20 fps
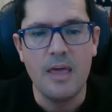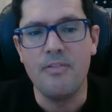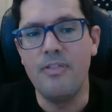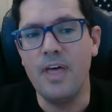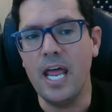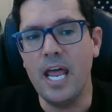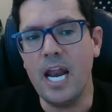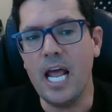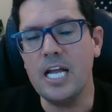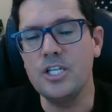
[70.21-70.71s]

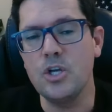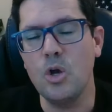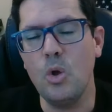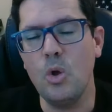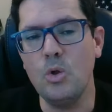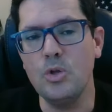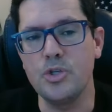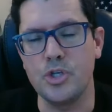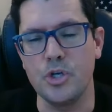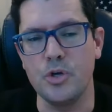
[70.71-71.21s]
Then I
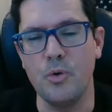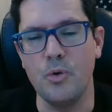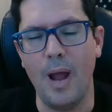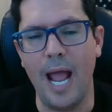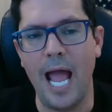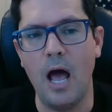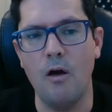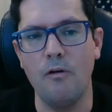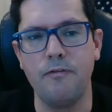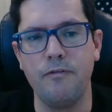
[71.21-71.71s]
told you
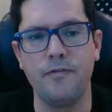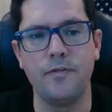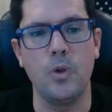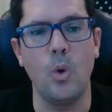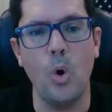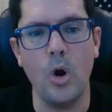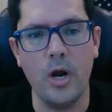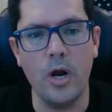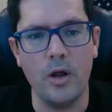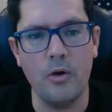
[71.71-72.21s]
how
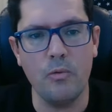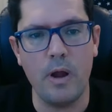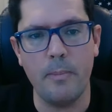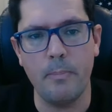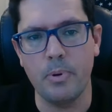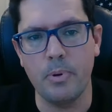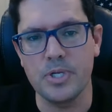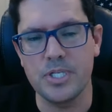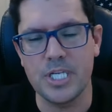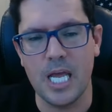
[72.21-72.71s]
Florida
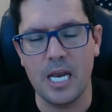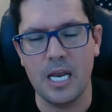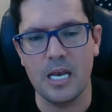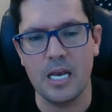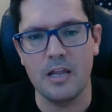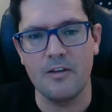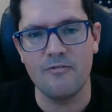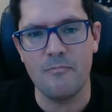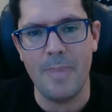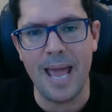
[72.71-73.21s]

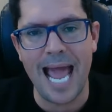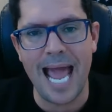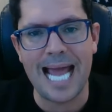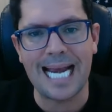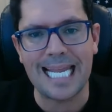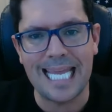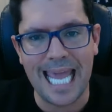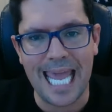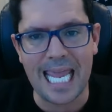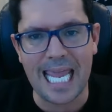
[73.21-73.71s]
Representative
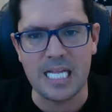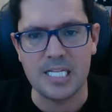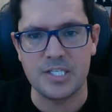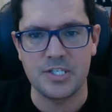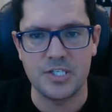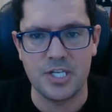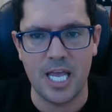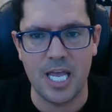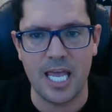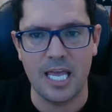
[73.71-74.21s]
Matt Gaetz
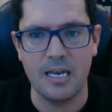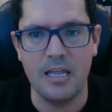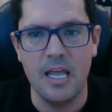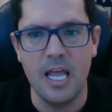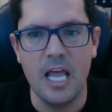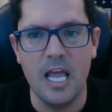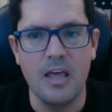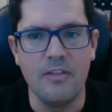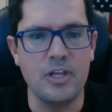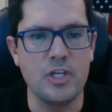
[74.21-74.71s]
said
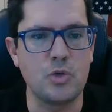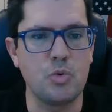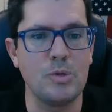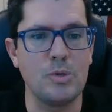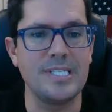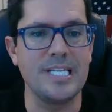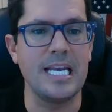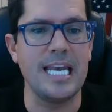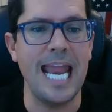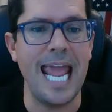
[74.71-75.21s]
this
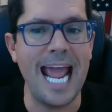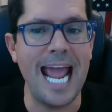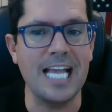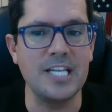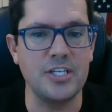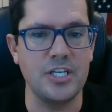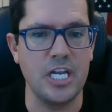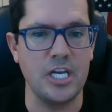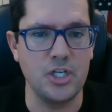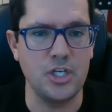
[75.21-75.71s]
was a
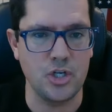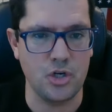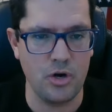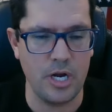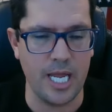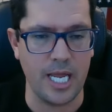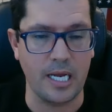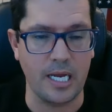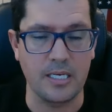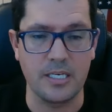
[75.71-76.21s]
nasty
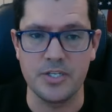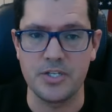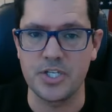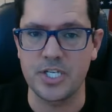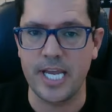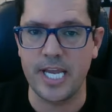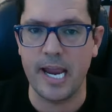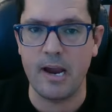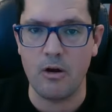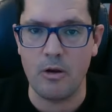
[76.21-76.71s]
trick to
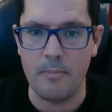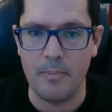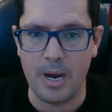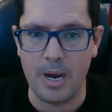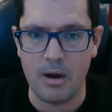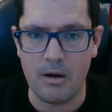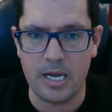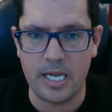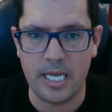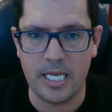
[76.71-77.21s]
scare
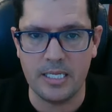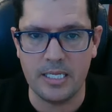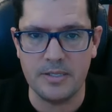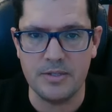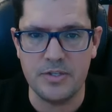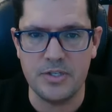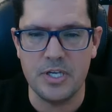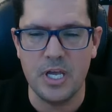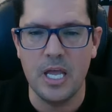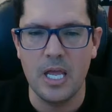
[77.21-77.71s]

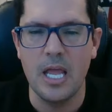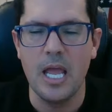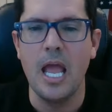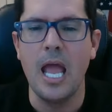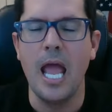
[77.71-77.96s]
Americans